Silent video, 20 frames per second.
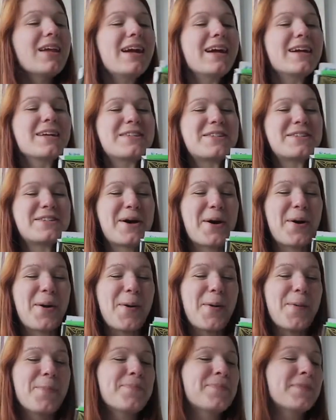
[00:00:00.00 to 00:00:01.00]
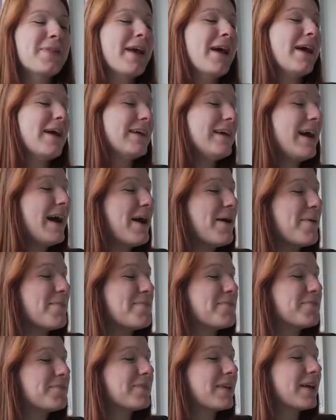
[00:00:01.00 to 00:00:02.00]
So
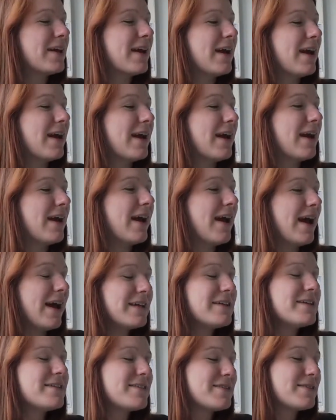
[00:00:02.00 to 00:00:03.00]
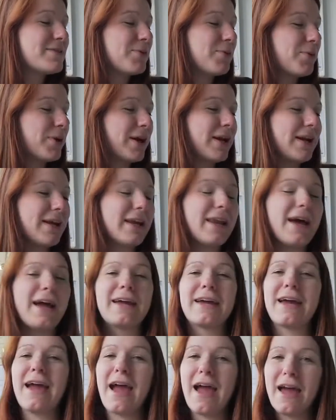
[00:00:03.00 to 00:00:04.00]
yeah, it is really
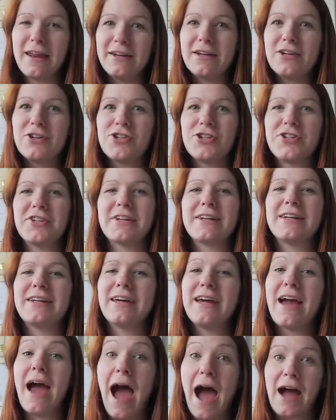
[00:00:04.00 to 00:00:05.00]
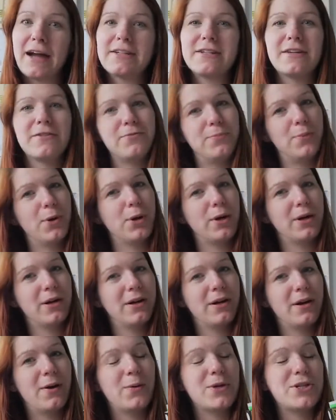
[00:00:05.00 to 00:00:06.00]
like energetically active book,
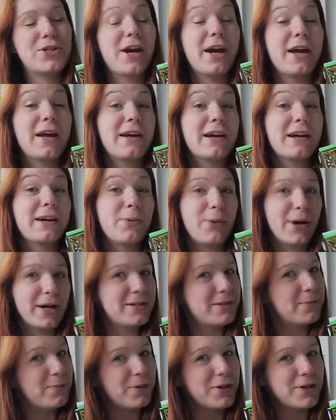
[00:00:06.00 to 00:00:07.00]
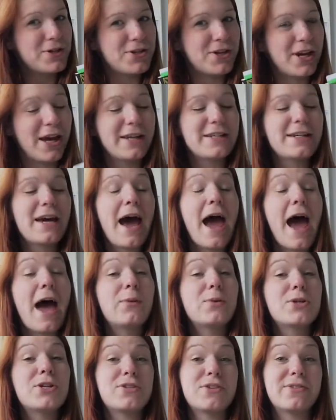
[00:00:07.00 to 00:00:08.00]
which I quite appreciate
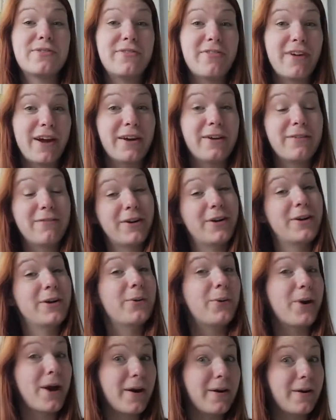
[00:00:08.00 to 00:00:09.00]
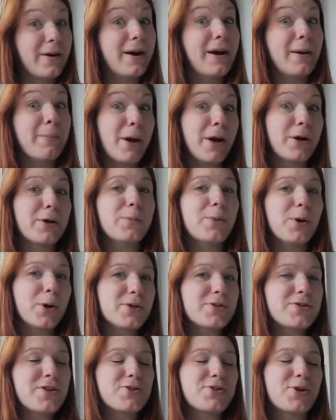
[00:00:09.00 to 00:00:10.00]
and which is very rare among
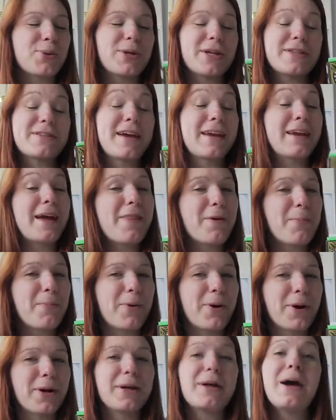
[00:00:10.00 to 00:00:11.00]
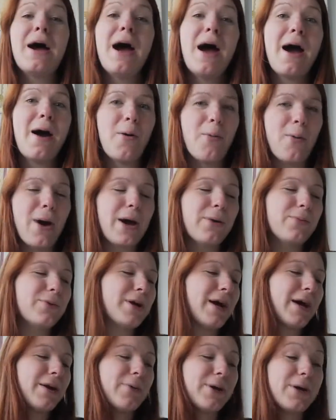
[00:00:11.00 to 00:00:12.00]
books. So that's another point why
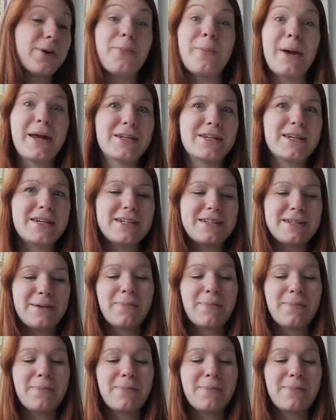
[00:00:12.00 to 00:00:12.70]
would I recommend it?